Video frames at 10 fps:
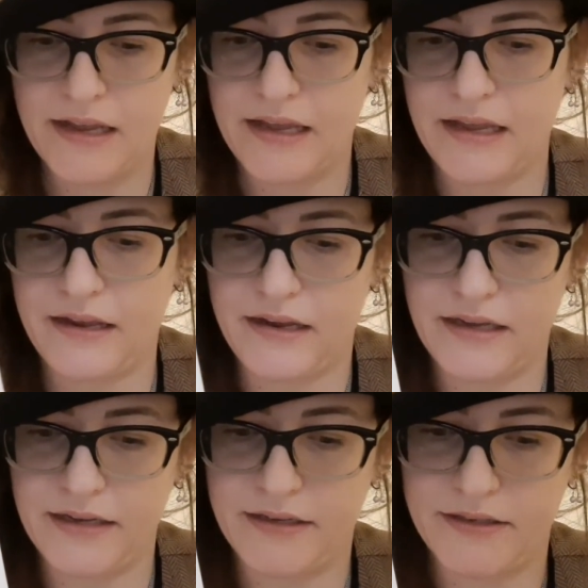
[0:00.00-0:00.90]
It
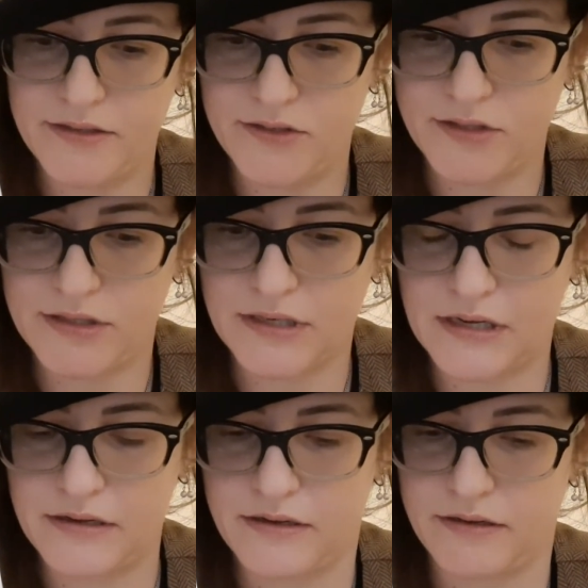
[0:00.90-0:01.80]
is
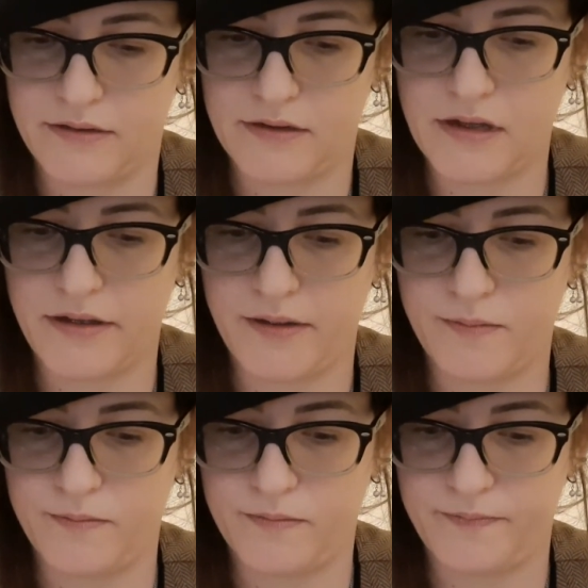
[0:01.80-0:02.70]

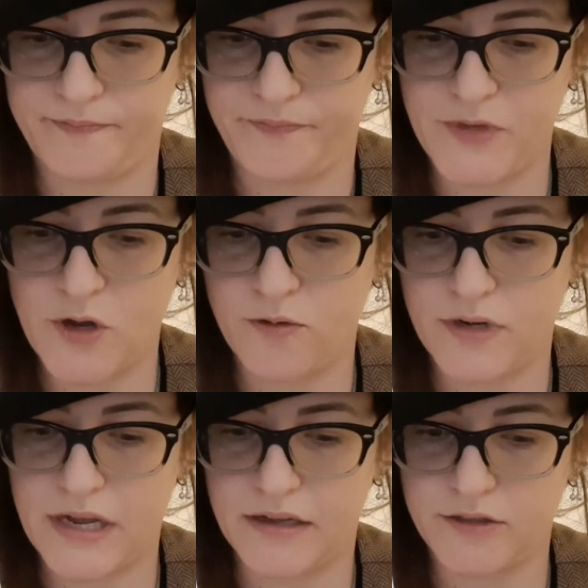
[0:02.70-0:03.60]
known
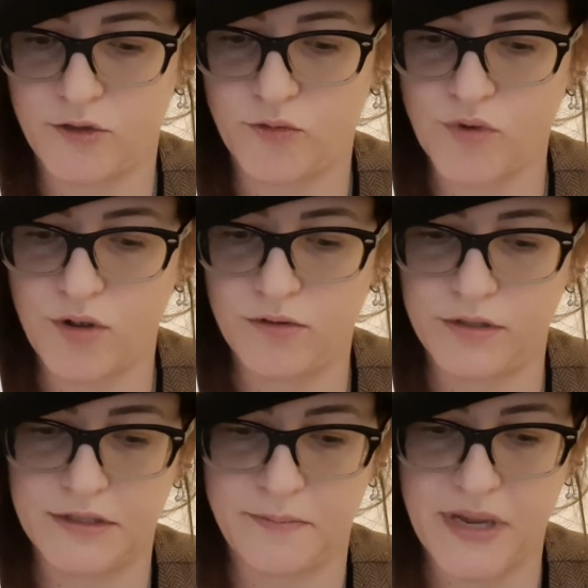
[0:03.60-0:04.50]
as
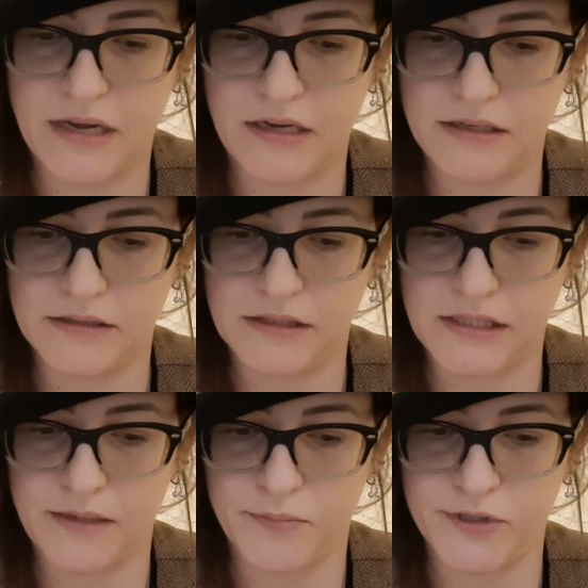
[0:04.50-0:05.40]
growth, dependence,
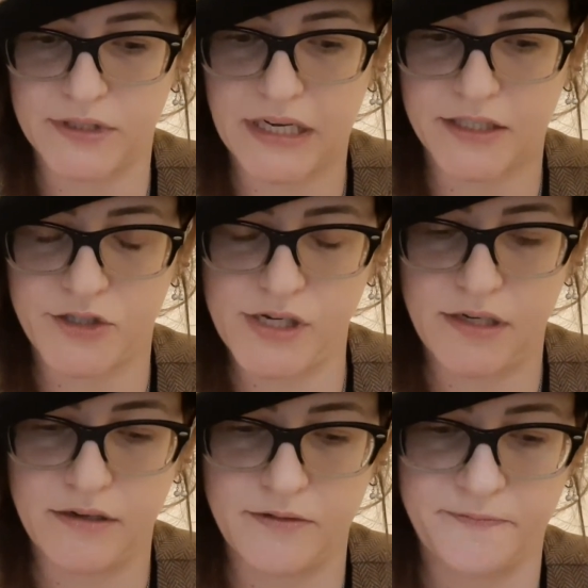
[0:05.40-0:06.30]
and
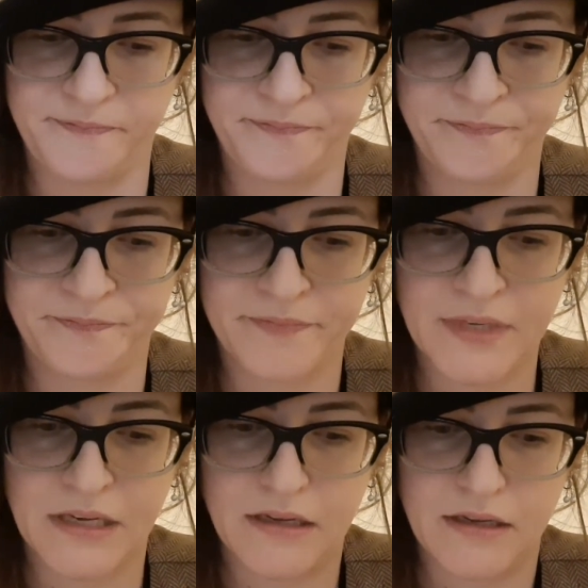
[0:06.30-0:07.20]
protection,
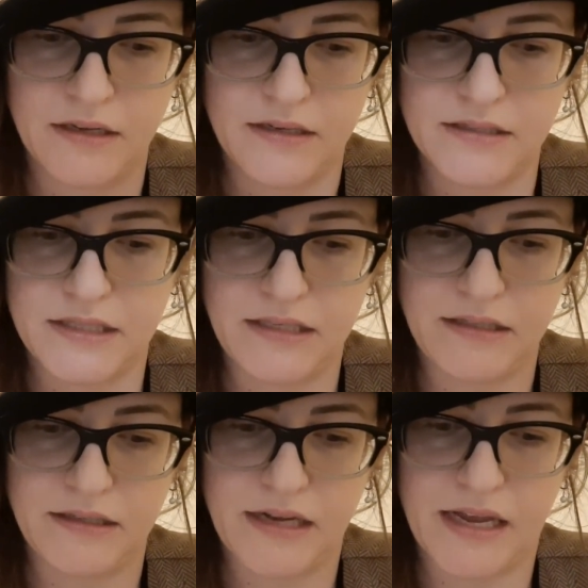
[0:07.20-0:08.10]

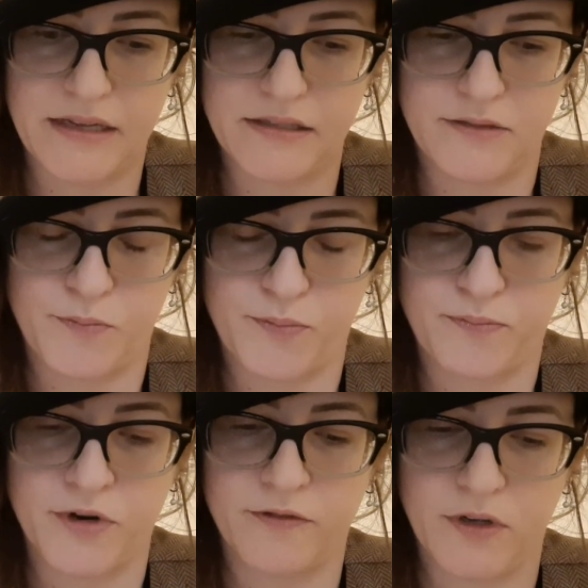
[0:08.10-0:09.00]
seen as
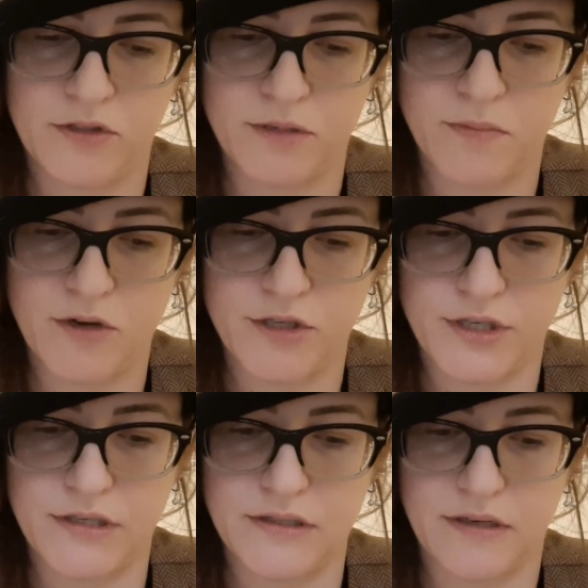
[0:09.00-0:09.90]
provokes
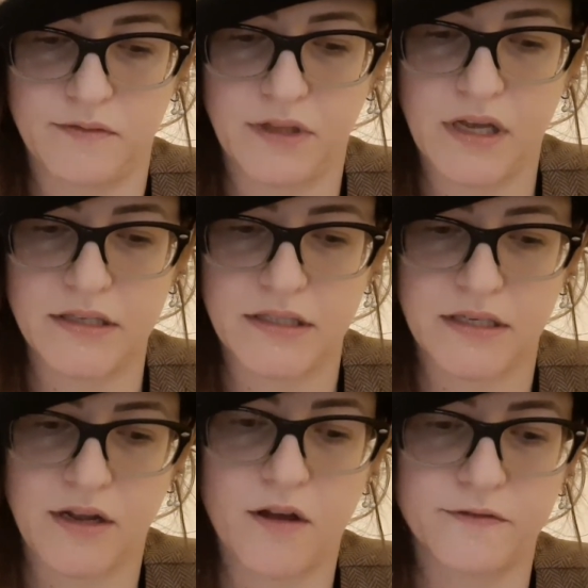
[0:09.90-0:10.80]
emotions of lust,
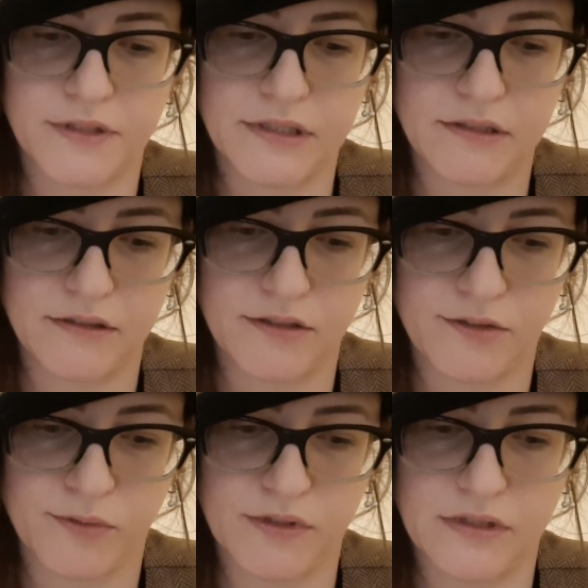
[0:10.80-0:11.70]
confidence,
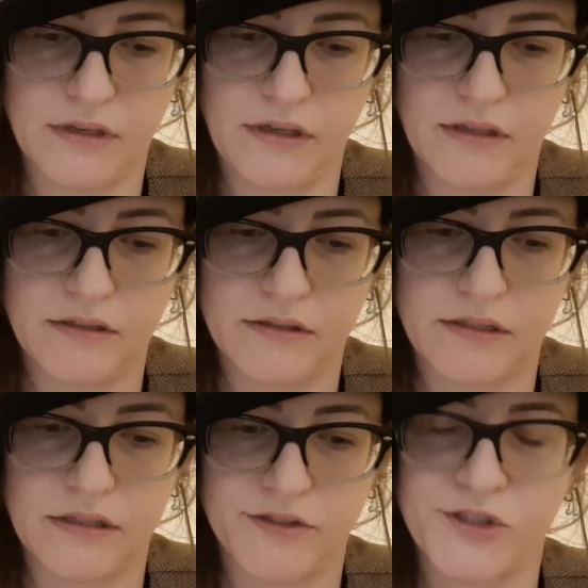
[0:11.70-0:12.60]
resilience,
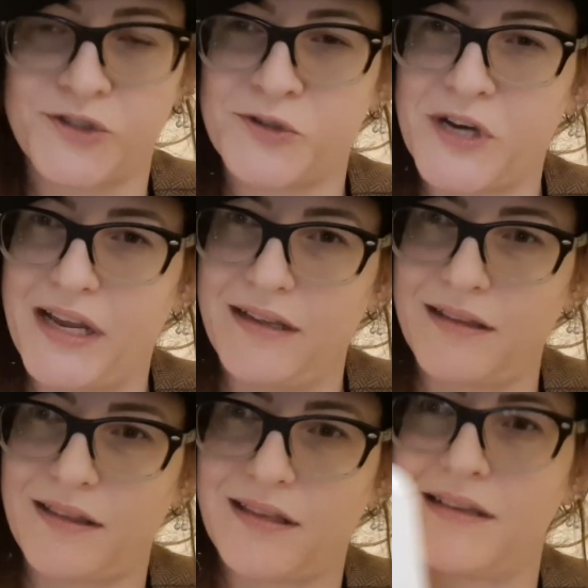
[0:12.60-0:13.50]
and strength.